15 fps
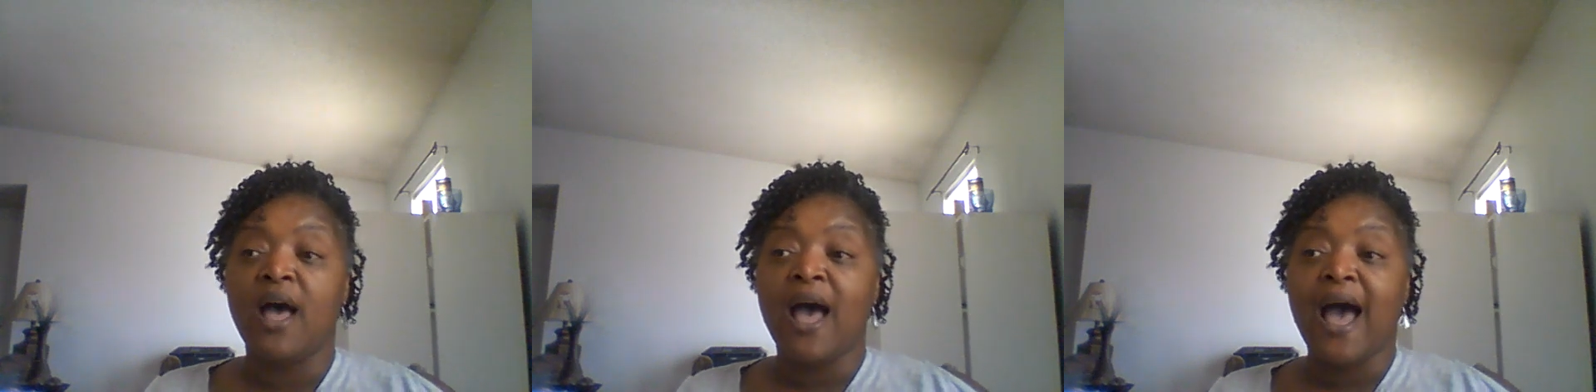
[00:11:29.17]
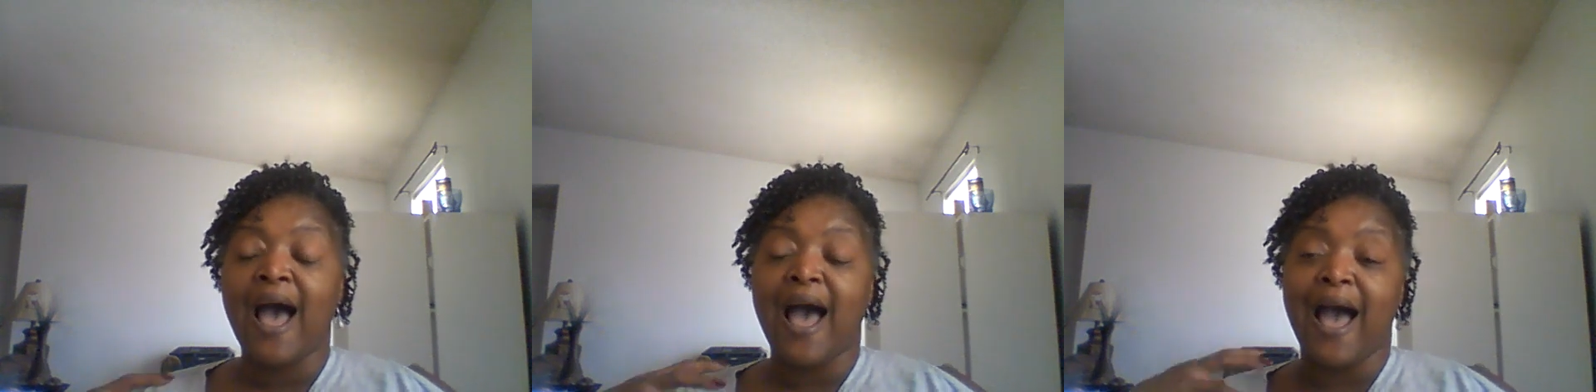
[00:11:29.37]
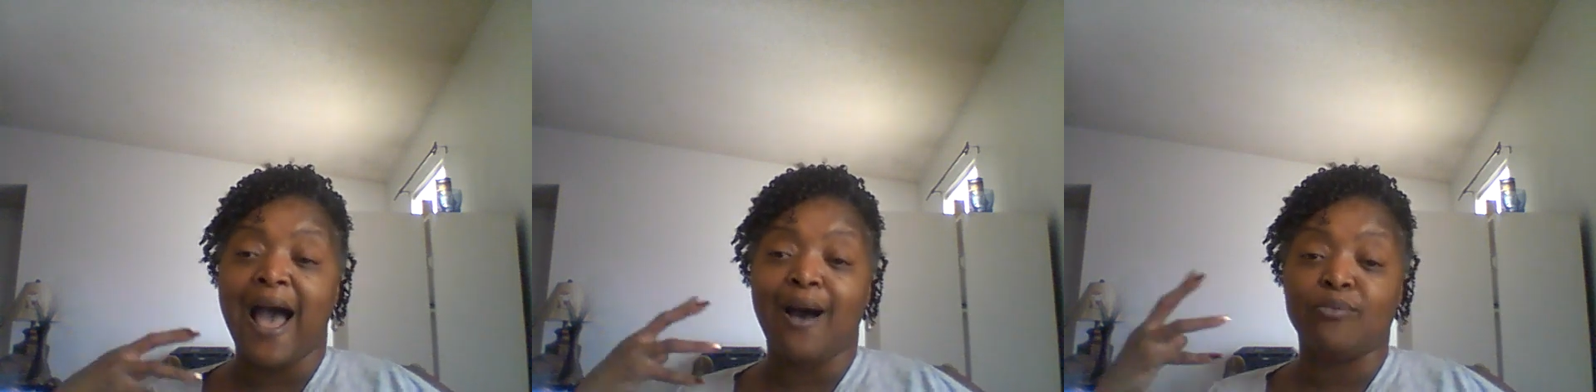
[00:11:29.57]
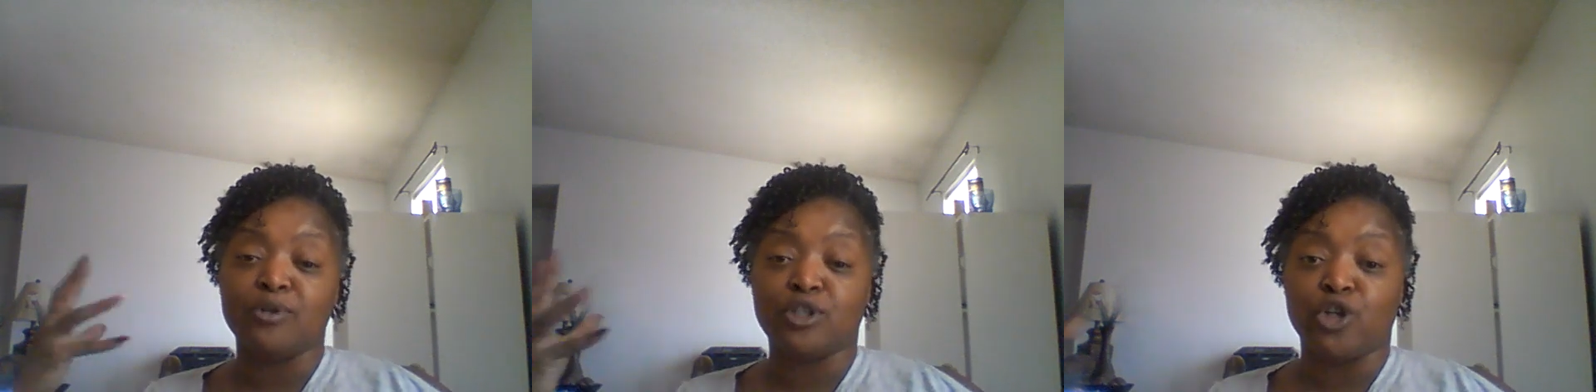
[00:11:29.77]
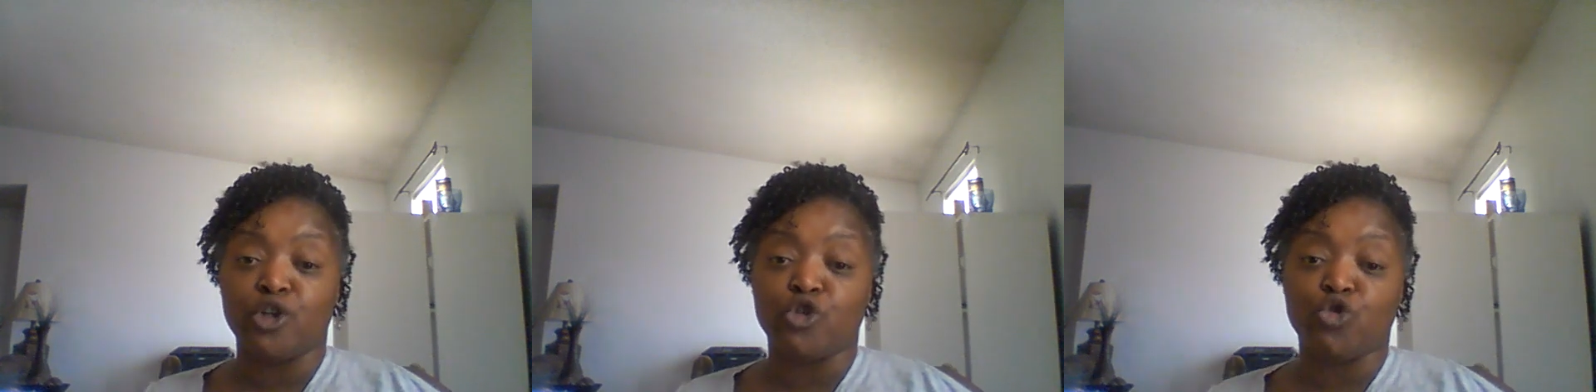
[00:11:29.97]
how I
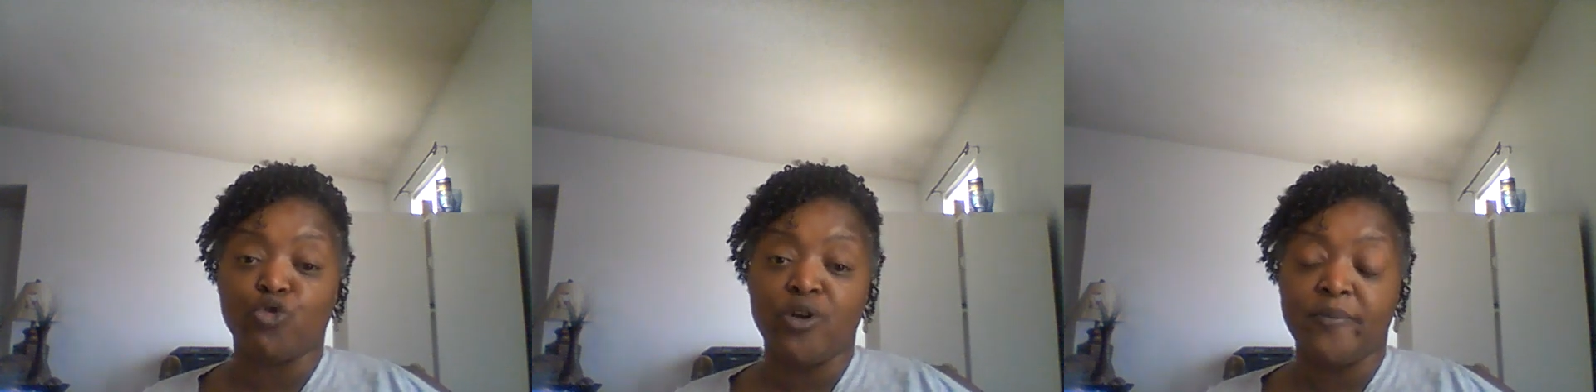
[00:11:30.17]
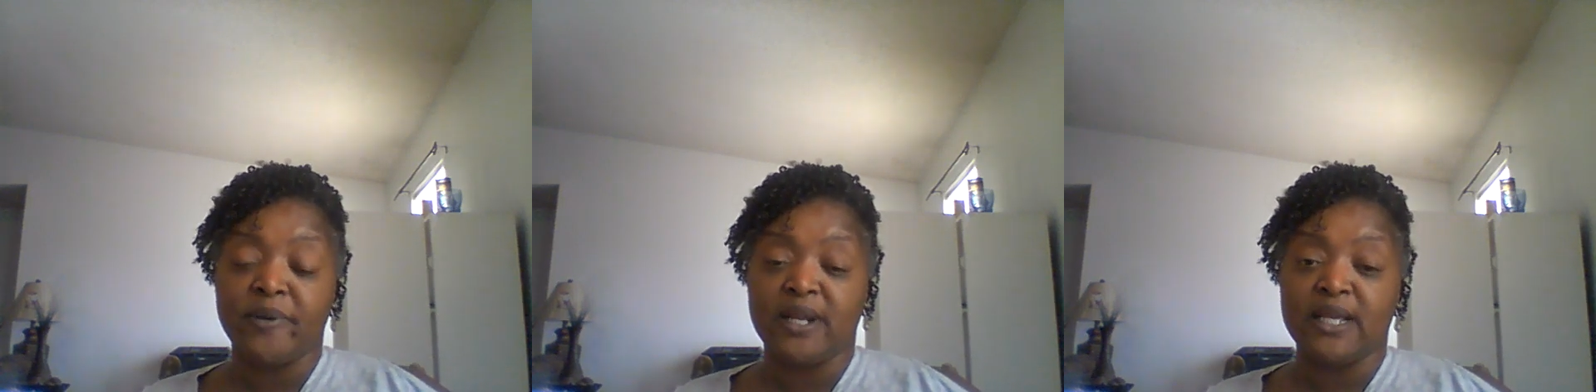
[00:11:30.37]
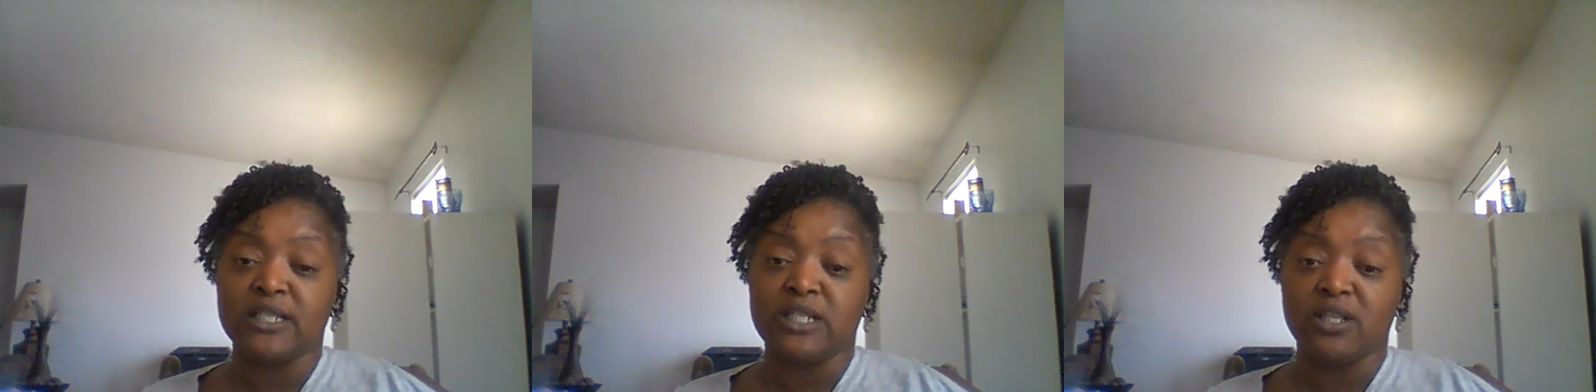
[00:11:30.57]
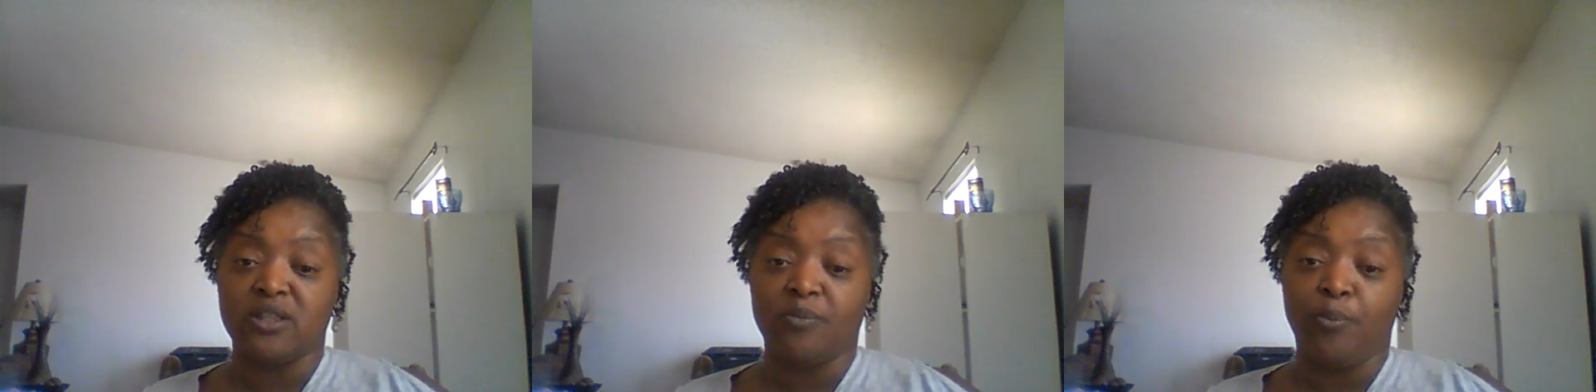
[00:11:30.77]
was contributing to the